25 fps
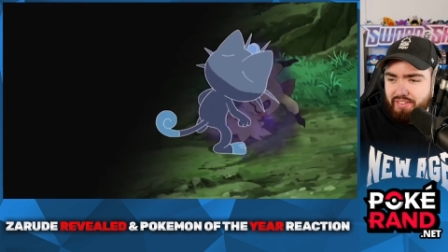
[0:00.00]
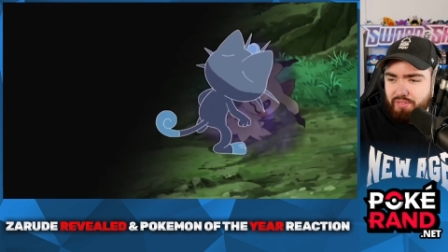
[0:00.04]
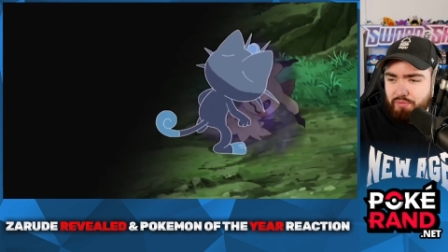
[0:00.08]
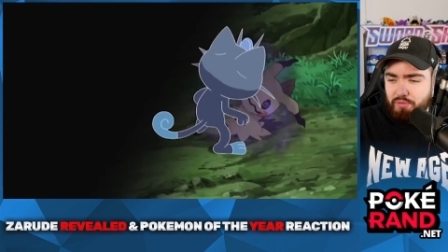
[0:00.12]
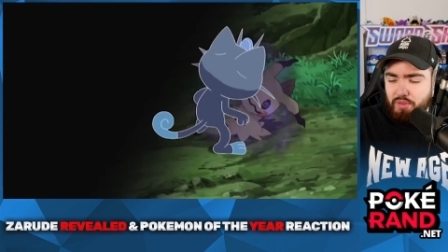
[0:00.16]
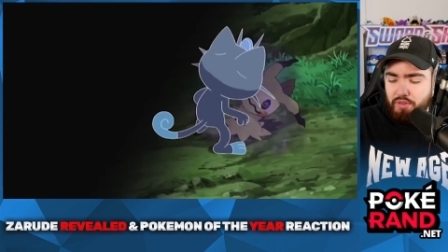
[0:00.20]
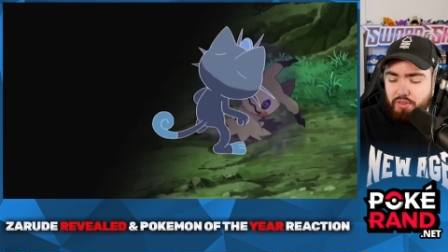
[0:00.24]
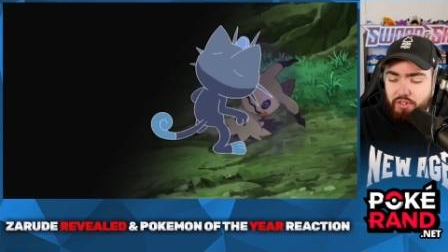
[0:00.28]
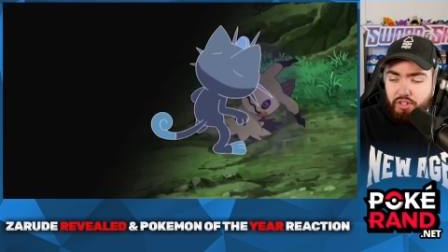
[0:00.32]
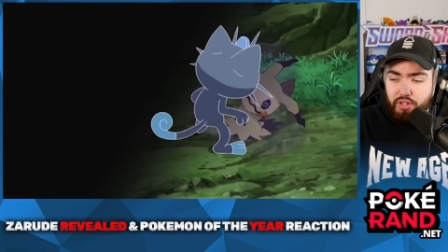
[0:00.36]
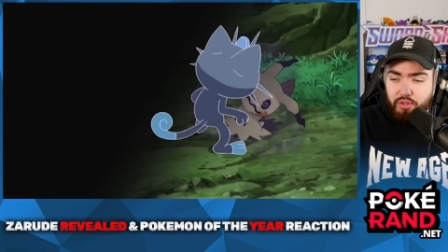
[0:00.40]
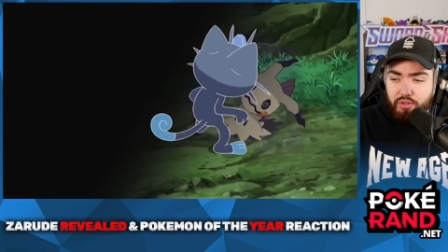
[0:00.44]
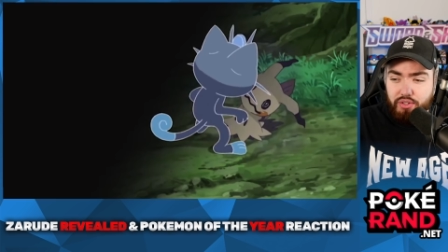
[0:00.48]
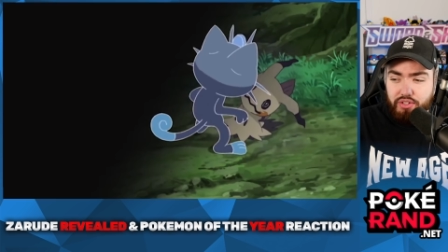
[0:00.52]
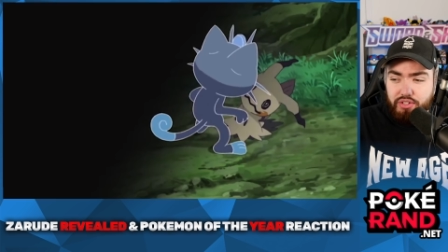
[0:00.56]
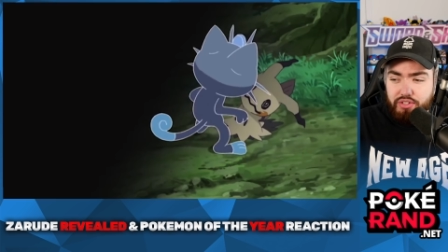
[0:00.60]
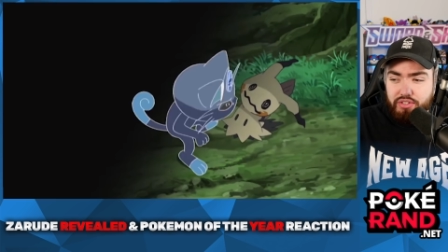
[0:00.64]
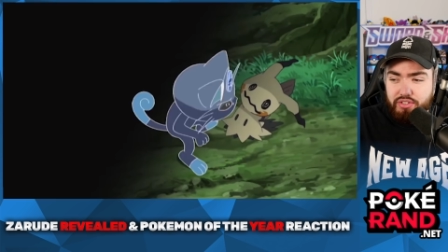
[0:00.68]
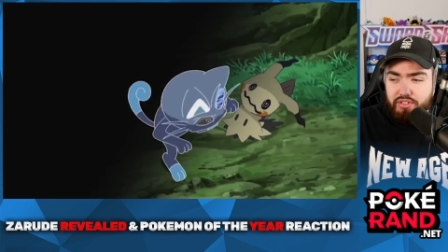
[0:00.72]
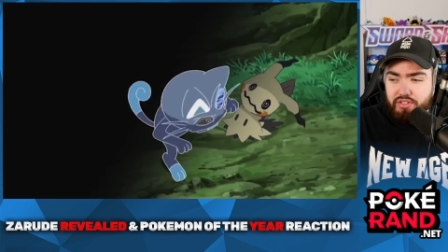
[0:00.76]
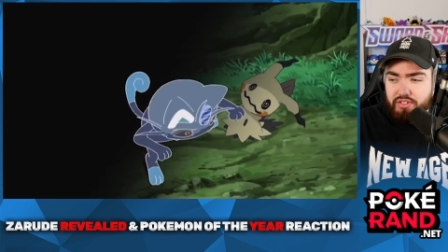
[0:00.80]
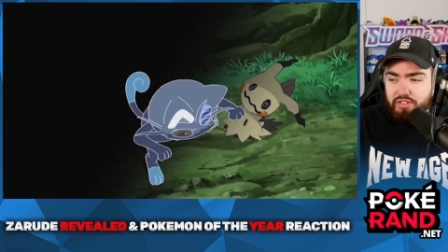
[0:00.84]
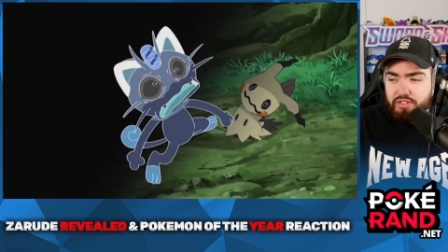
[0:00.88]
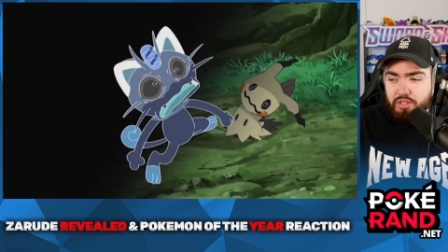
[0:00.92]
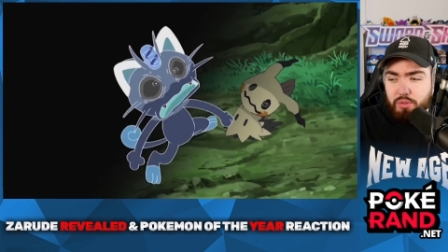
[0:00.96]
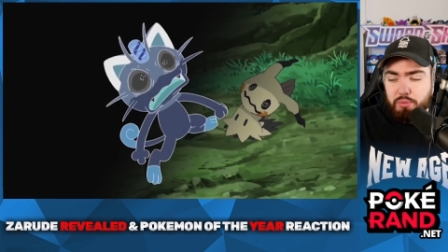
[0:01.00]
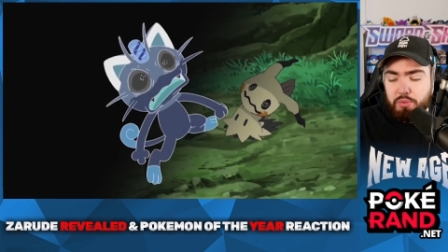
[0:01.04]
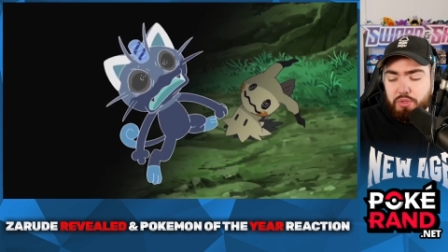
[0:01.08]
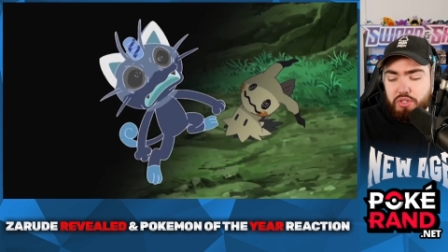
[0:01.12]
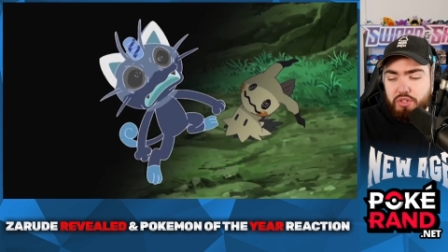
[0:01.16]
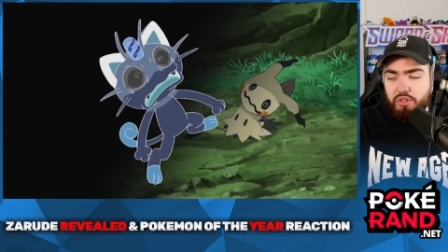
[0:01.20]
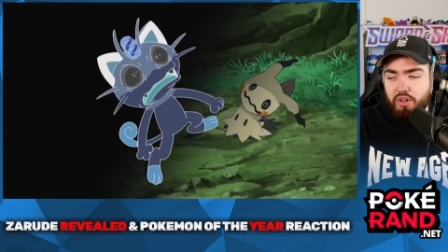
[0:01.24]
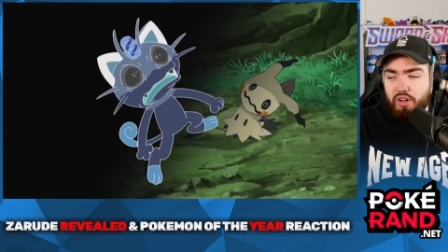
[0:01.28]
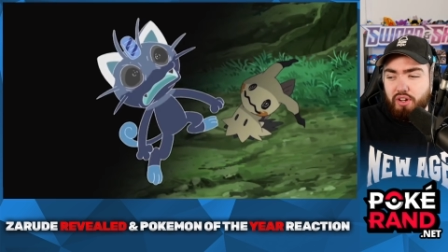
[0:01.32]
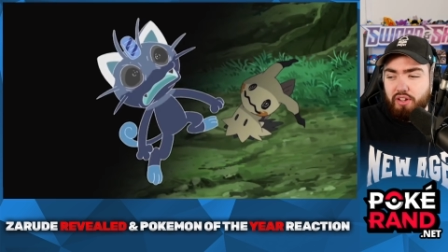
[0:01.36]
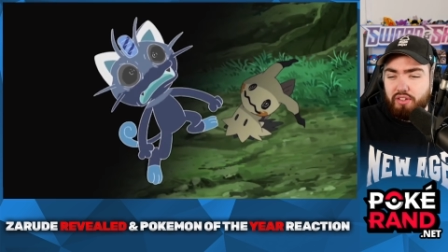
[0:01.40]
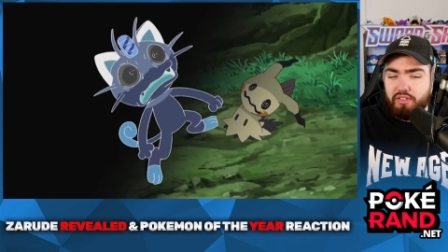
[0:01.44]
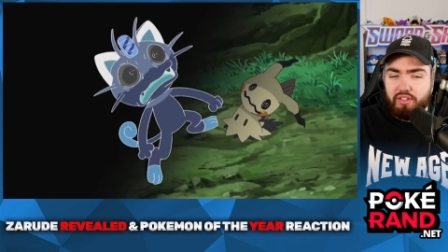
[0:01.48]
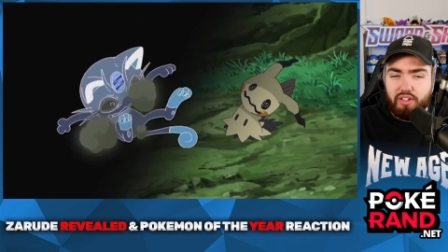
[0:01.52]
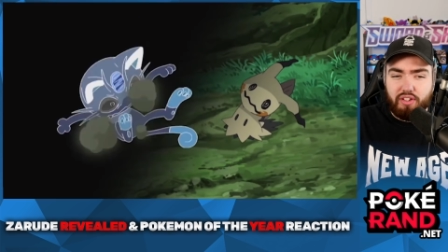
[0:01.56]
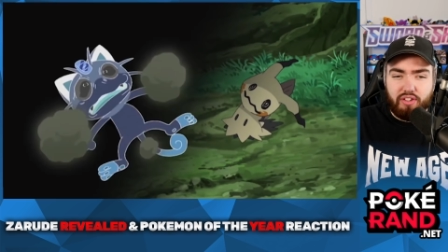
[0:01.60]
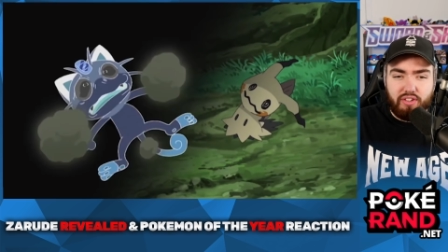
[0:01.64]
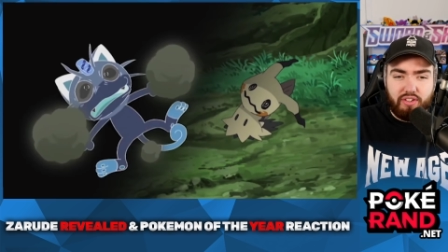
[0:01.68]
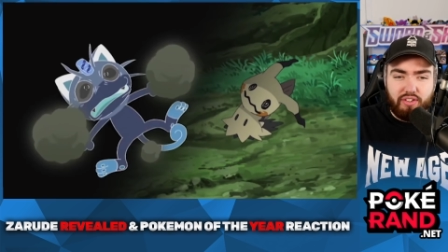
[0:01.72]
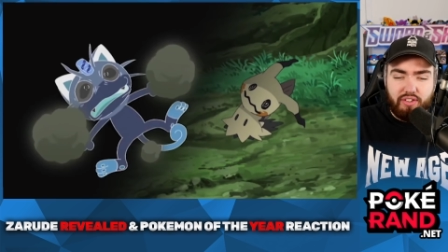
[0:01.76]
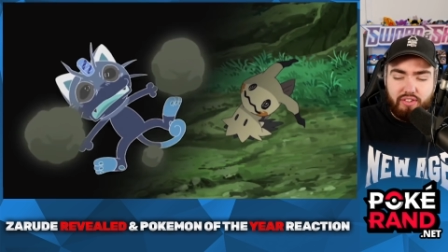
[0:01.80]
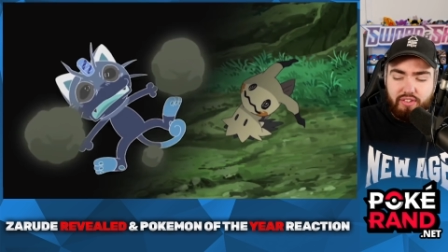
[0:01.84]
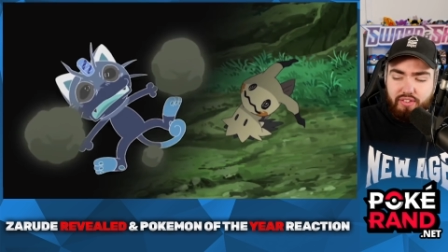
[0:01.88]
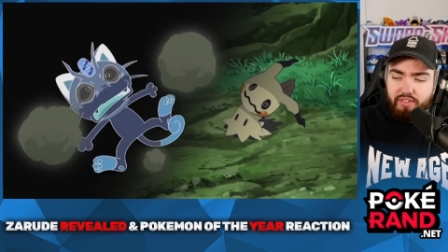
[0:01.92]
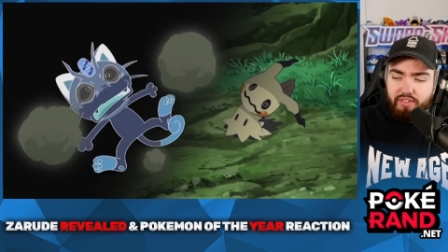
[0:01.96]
Mimikyu is super strong though.